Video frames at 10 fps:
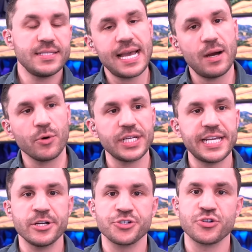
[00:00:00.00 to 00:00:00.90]
Yeah, we're going to
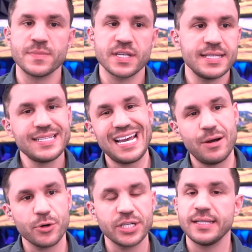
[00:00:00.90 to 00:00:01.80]
hear Trump's case. Yeah,
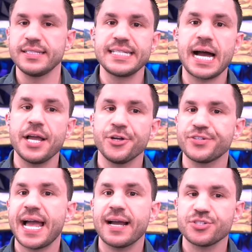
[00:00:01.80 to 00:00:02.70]
we're going to deny your
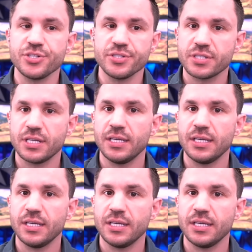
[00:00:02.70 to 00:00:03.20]
taxes.